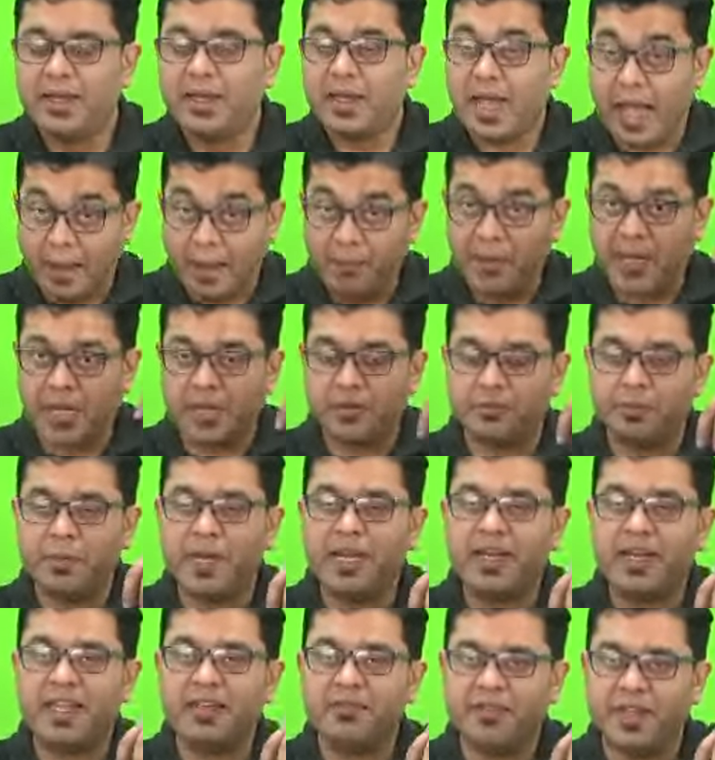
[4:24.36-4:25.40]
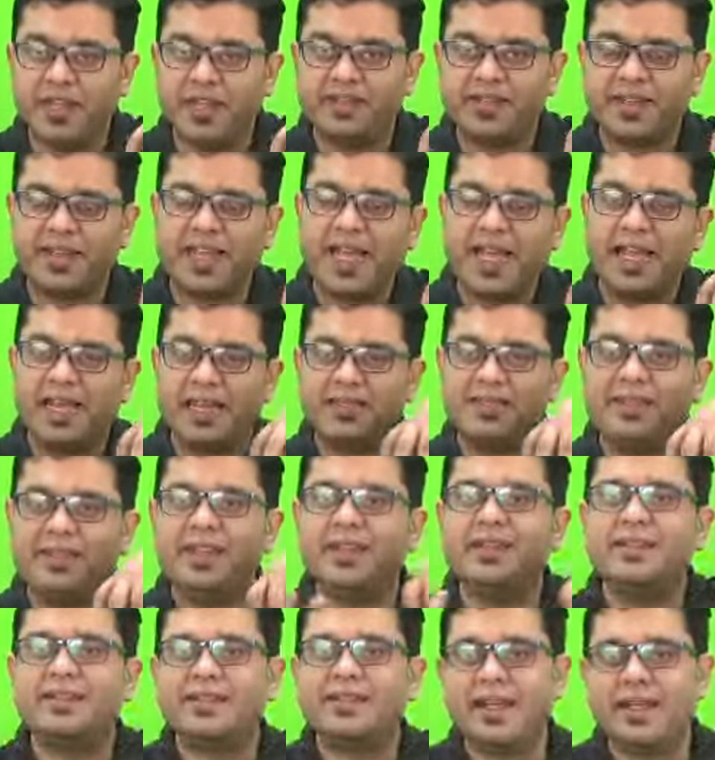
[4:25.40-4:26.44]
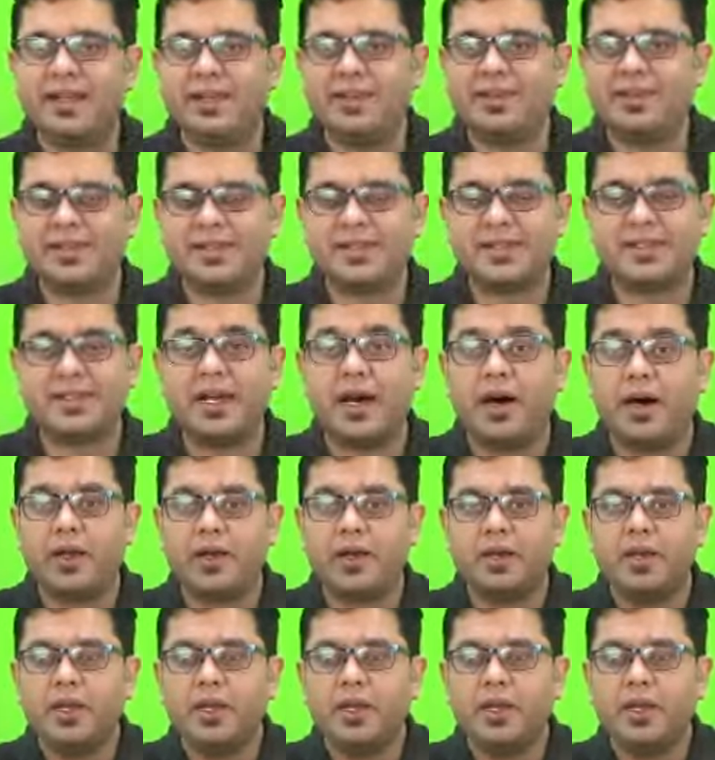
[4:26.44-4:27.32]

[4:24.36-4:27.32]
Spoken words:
Because Milky Way is a galaxy and sun is a star.